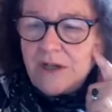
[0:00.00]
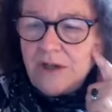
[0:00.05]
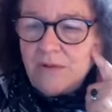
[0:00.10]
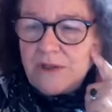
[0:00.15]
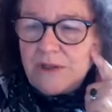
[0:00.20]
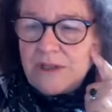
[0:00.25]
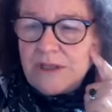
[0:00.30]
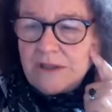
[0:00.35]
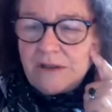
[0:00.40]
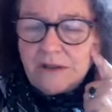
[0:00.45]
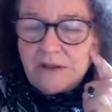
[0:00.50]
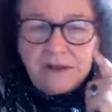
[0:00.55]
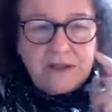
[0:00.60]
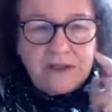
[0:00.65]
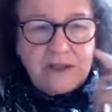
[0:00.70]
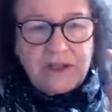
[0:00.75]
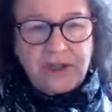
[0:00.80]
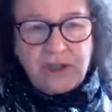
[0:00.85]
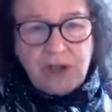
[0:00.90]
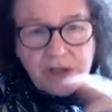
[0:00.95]
New Zealand
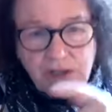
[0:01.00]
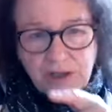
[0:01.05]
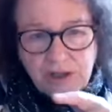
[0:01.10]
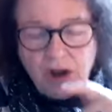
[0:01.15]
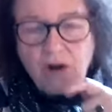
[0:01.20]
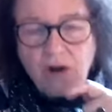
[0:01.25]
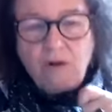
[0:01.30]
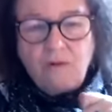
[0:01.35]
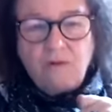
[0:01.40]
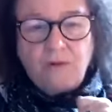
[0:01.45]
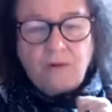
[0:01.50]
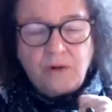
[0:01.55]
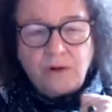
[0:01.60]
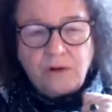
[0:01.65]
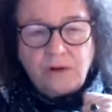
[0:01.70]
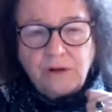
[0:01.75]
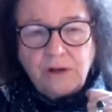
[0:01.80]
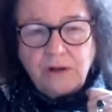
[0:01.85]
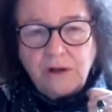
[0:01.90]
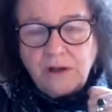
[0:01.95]
is just
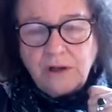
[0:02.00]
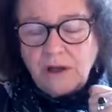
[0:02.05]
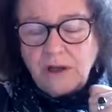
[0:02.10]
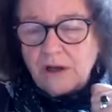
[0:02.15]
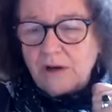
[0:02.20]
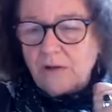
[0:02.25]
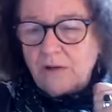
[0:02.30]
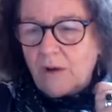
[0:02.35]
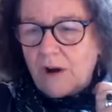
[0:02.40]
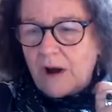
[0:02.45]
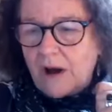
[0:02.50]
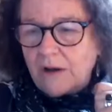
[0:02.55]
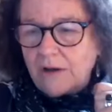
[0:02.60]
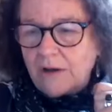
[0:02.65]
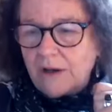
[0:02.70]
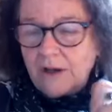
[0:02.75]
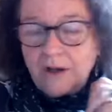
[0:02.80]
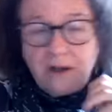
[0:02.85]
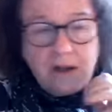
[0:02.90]
over a gigawatt,